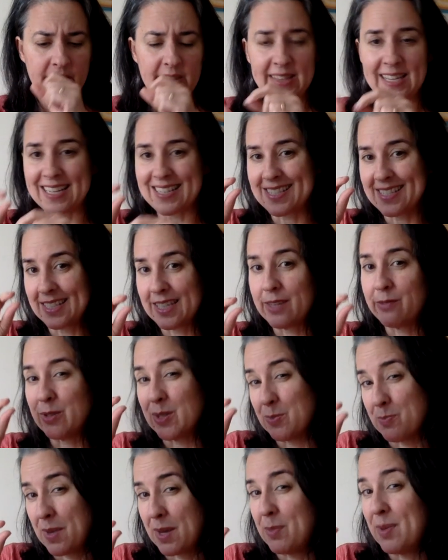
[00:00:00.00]
that that sleeve
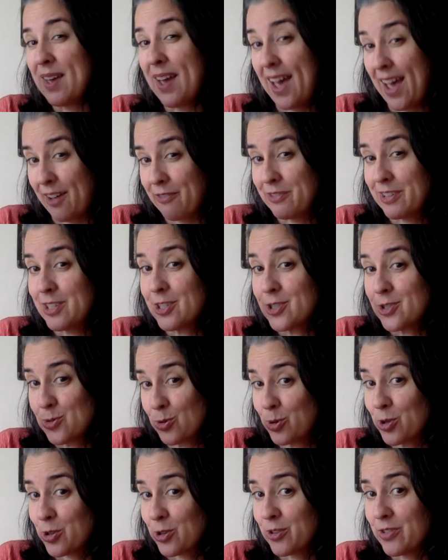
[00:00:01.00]
was maybe a half inch
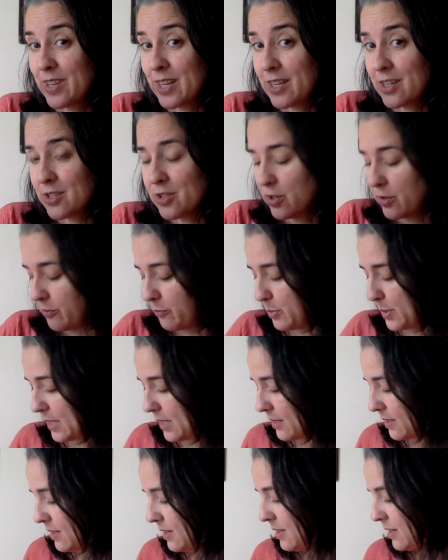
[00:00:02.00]
shorter than it should have
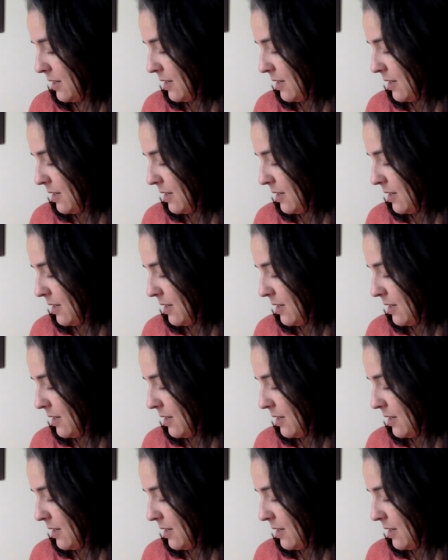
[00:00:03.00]
been.